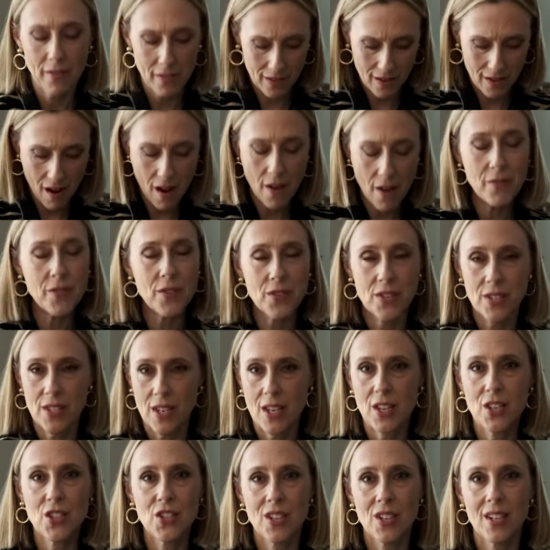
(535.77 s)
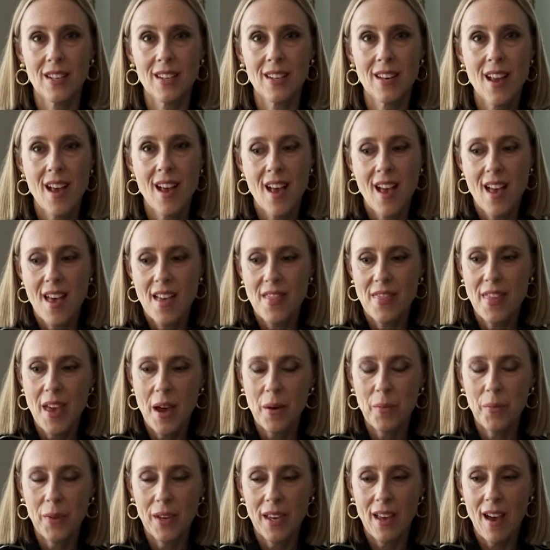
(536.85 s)
conversation
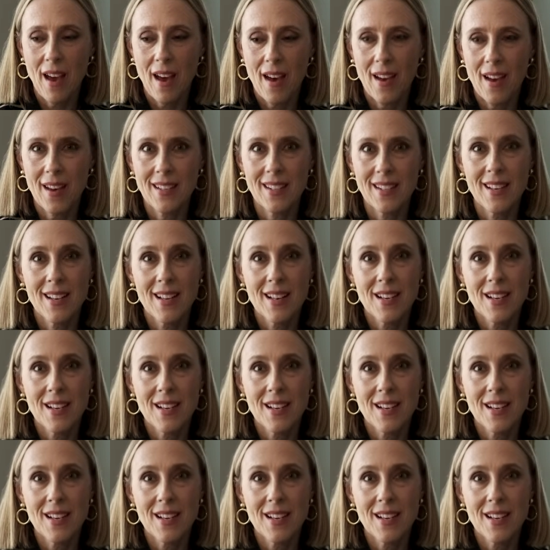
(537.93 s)
that we had.